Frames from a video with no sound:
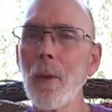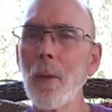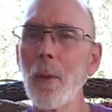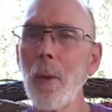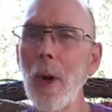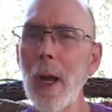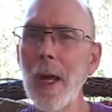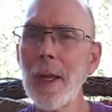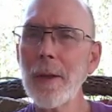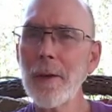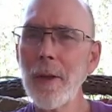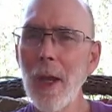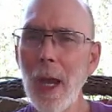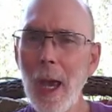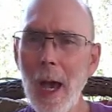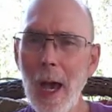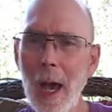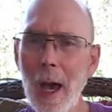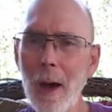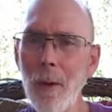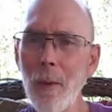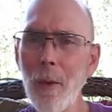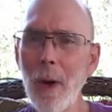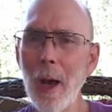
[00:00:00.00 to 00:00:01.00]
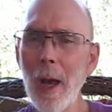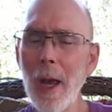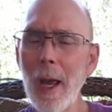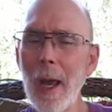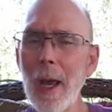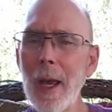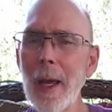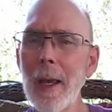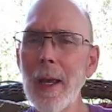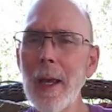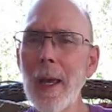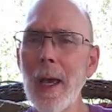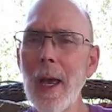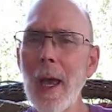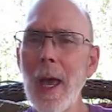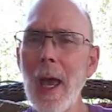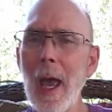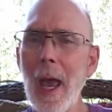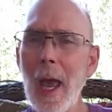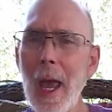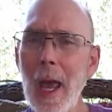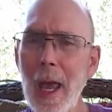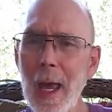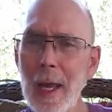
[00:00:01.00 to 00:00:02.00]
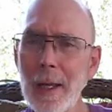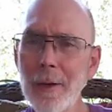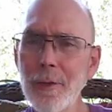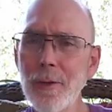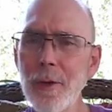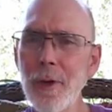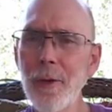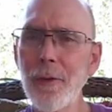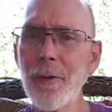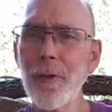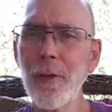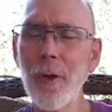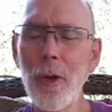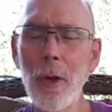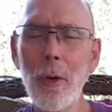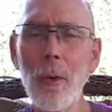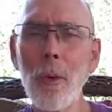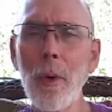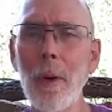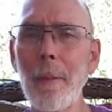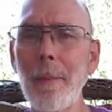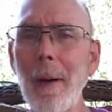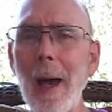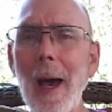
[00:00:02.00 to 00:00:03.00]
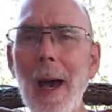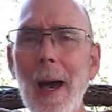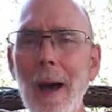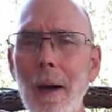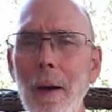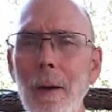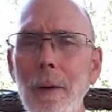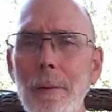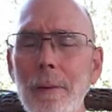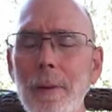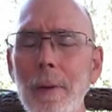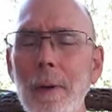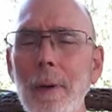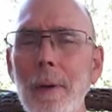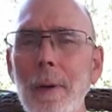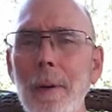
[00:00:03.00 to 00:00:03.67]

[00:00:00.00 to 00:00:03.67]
When Yahweh hedges you about,